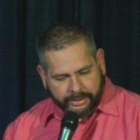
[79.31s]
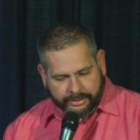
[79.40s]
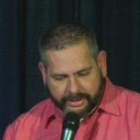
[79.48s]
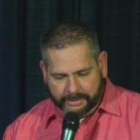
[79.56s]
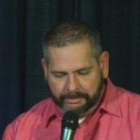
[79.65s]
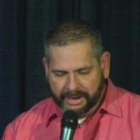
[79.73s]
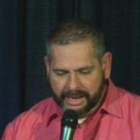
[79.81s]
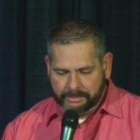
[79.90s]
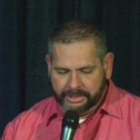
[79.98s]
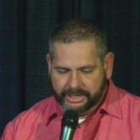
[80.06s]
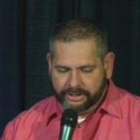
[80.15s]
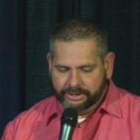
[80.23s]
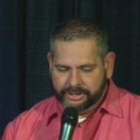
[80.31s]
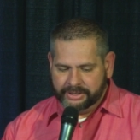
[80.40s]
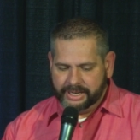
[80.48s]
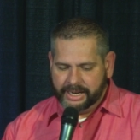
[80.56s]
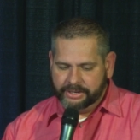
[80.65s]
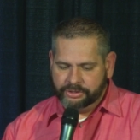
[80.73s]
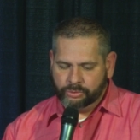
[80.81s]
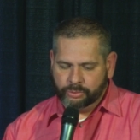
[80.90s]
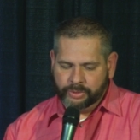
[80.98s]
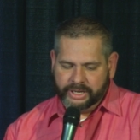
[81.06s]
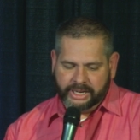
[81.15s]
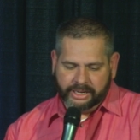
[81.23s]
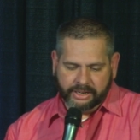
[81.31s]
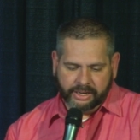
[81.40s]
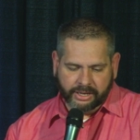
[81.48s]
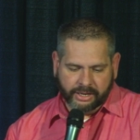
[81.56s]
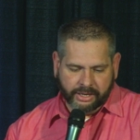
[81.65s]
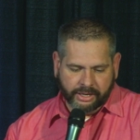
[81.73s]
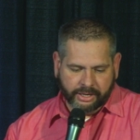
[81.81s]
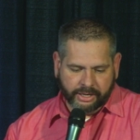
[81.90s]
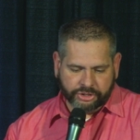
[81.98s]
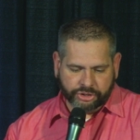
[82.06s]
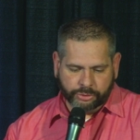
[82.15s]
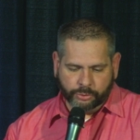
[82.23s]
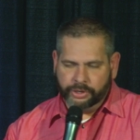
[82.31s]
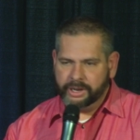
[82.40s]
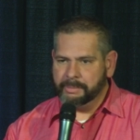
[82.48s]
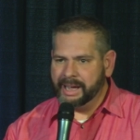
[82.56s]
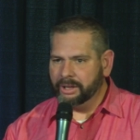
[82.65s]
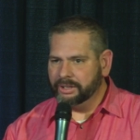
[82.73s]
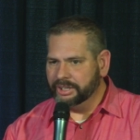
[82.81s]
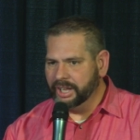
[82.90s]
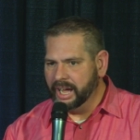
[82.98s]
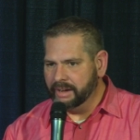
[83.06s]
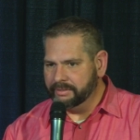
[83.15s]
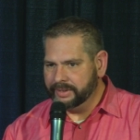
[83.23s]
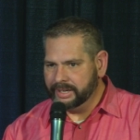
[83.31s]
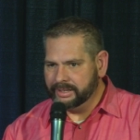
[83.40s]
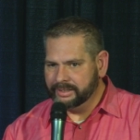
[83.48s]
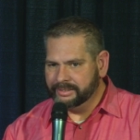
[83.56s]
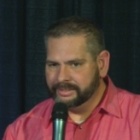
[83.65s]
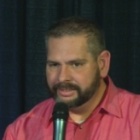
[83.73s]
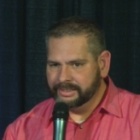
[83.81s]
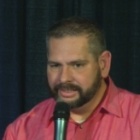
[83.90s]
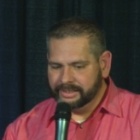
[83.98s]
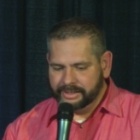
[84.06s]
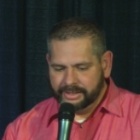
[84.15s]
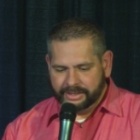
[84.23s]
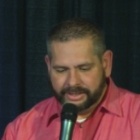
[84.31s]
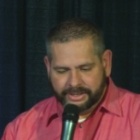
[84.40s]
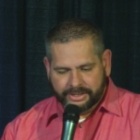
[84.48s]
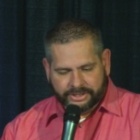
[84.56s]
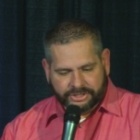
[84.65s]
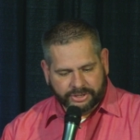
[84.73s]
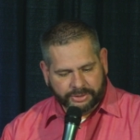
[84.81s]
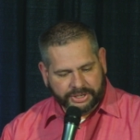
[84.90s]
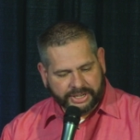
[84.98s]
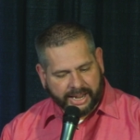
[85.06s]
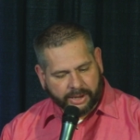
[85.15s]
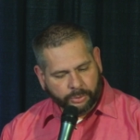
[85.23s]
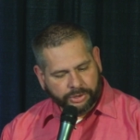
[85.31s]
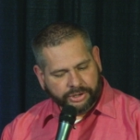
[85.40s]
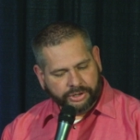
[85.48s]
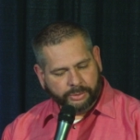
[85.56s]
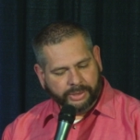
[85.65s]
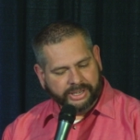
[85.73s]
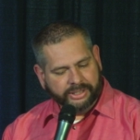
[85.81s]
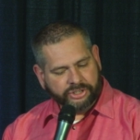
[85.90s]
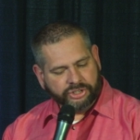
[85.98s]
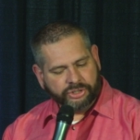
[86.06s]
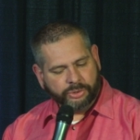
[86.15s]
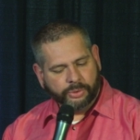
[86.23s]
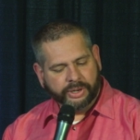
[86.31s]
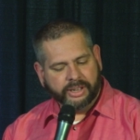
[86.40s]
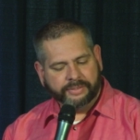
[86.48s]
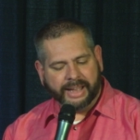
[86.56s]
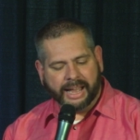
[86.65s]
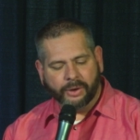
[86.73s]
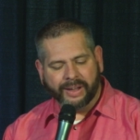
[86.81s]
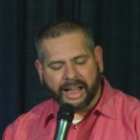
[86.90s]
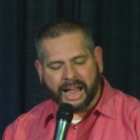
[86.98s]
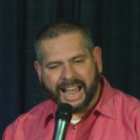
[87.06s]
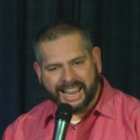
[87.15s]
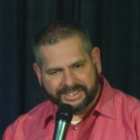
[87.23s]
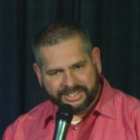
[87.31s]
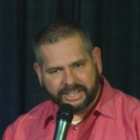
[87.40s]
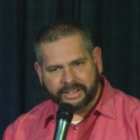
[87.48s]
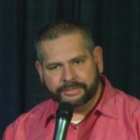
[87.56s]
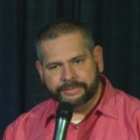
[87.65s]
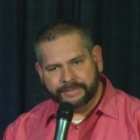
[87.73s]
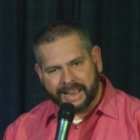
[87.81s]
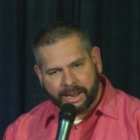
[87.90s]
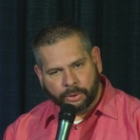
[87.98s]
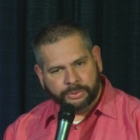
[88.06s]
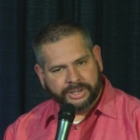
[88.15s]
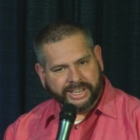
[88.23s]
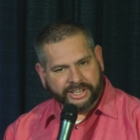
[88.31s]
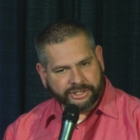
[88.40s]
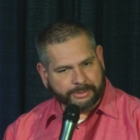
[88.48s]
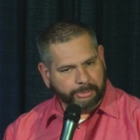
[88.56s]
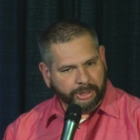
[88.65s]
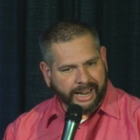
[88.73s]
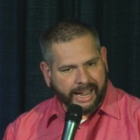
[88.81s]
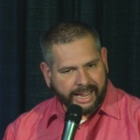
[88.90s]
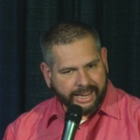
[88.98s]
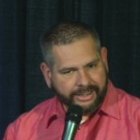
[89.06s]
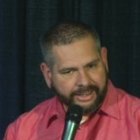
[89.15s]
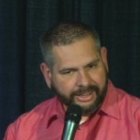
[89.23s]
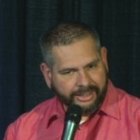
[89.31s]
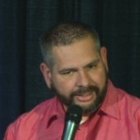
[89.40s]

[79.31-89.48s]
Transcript: that it might be a good day to read a story about love. So today we're going to read the story of how Isaac found his bride.